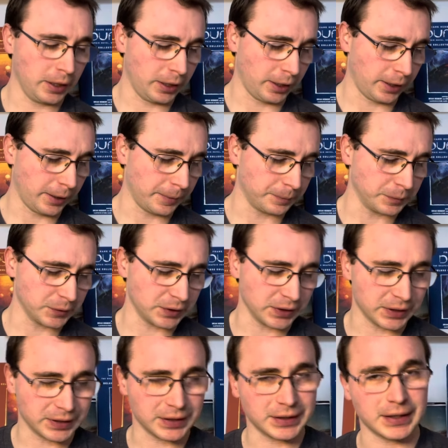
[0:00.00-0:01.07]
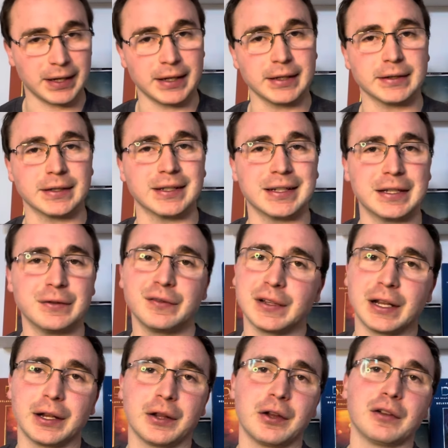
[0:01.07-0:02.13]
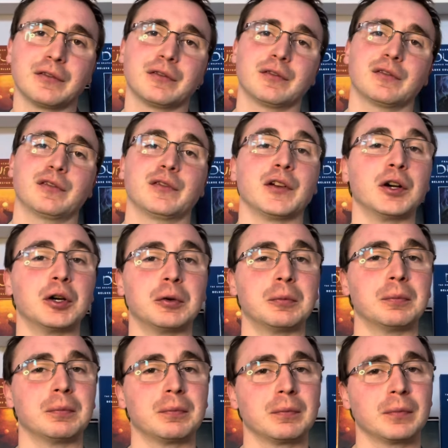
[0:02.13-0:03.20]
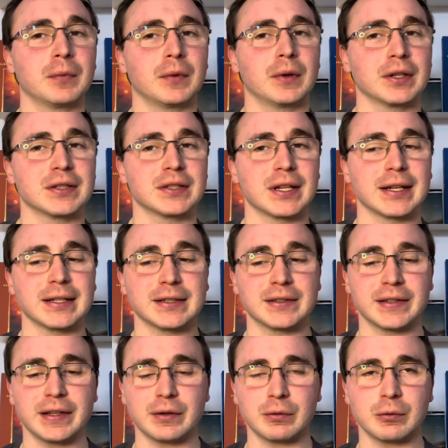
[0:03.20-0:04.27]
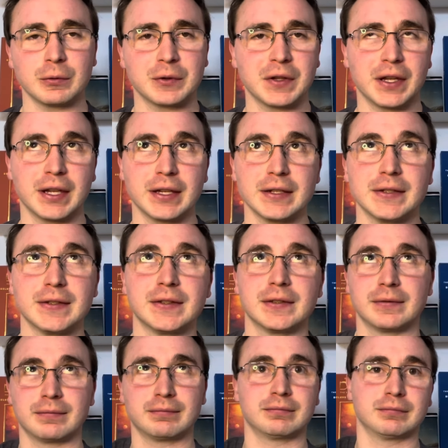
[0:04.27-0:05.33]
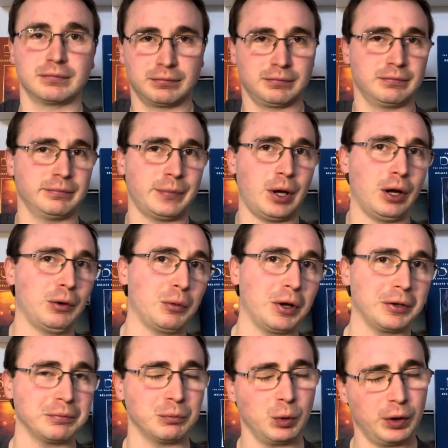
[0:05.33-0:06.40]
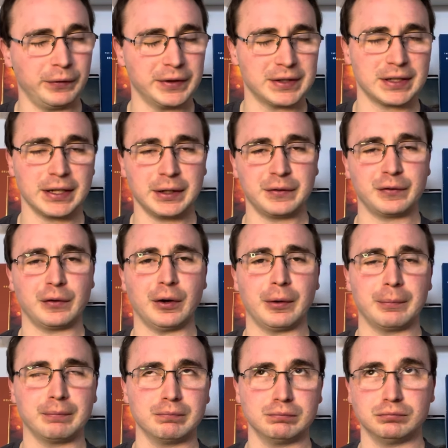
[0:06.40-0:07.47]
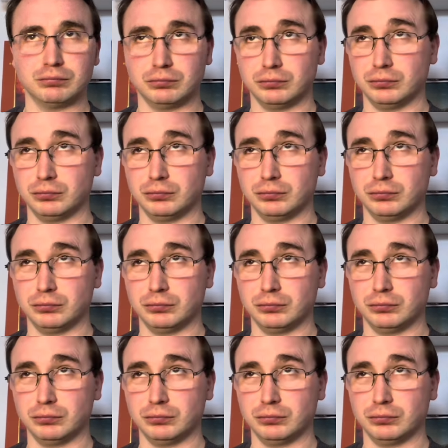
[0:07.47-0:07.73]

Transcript: Um, so this is a Denis Villeneuve film that's a sequel to his Part one, obviously, from,